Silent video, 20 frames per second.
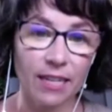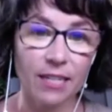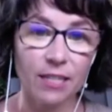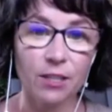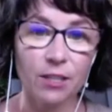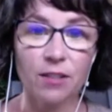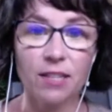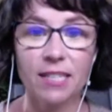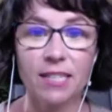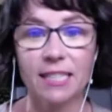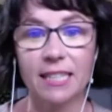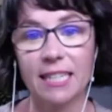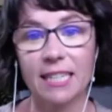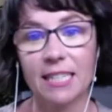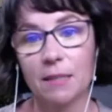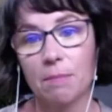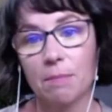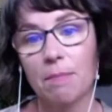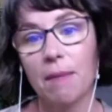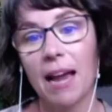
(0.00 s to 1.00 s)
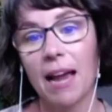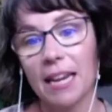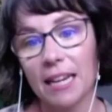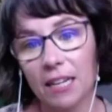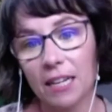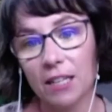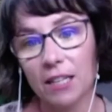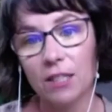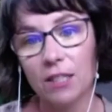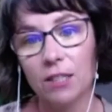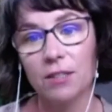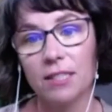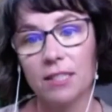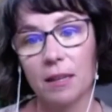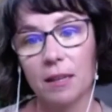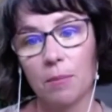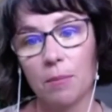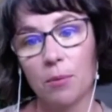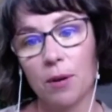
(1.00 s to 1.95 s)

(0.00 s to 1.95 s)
so this list might include some